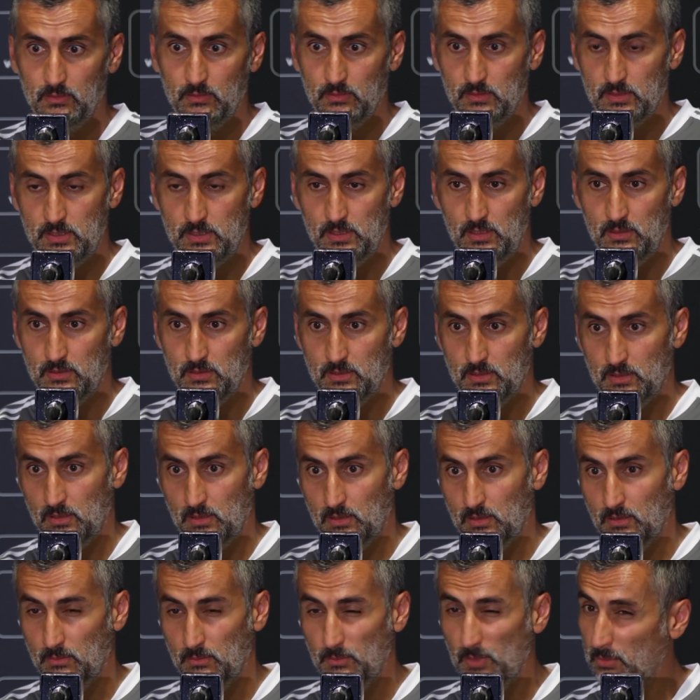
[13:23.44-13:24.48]
since
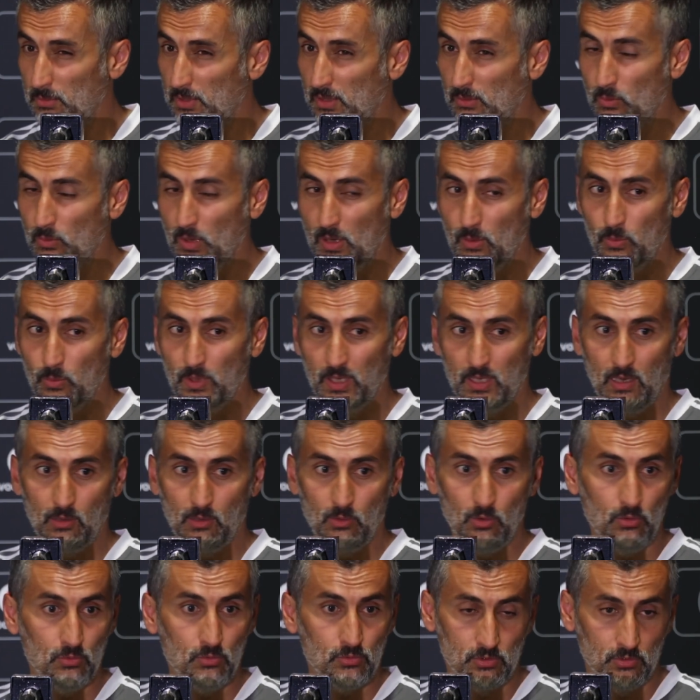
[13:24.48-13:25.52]
maybe 1 week
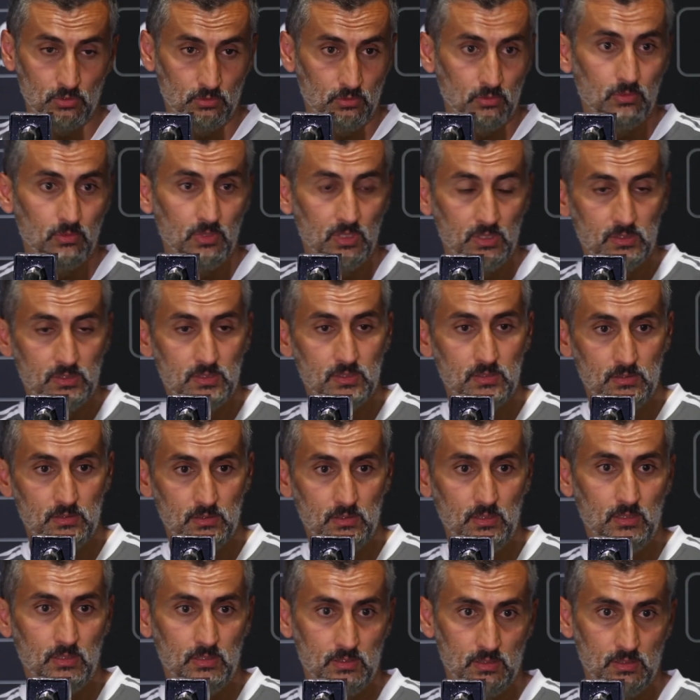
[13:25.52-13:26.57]
ago, so
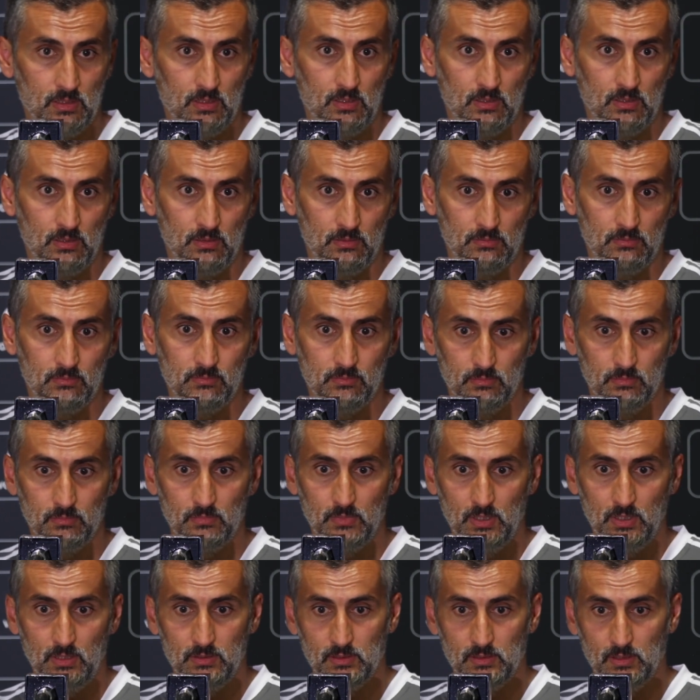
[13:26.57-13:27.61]
it's
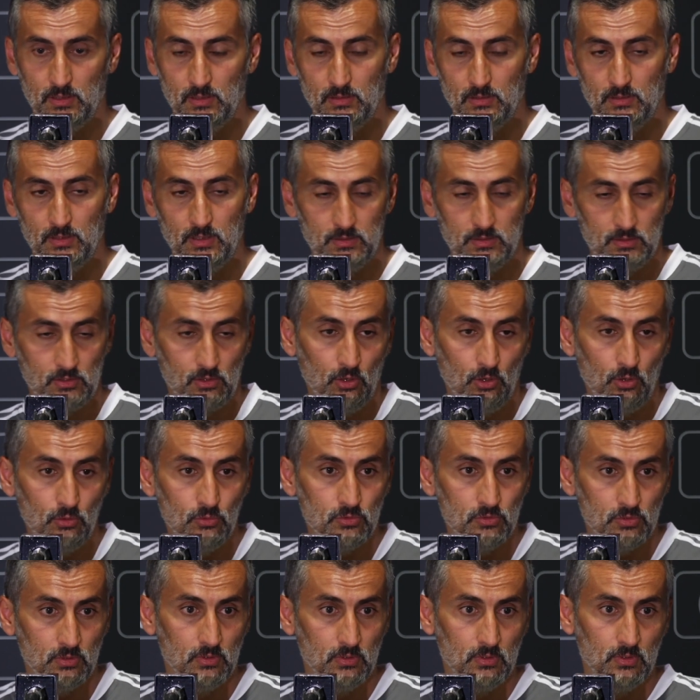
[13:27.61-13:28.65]

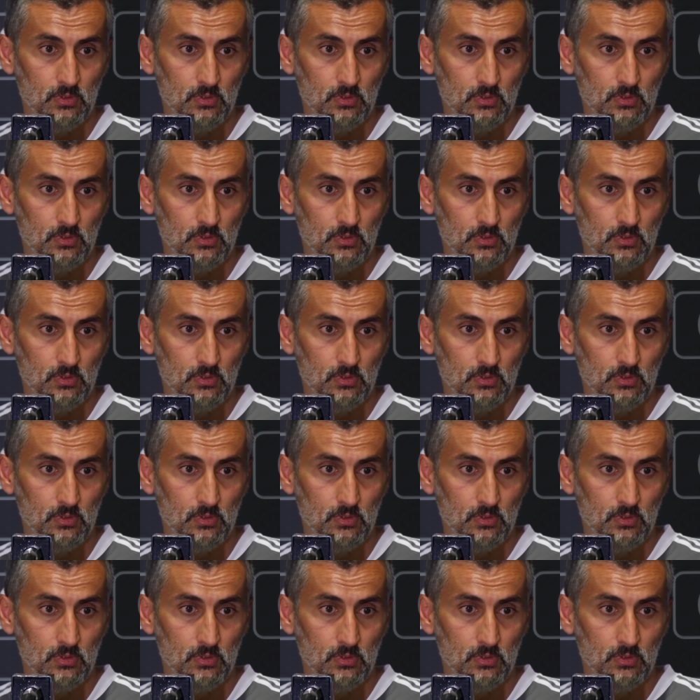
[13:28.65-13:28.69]
close.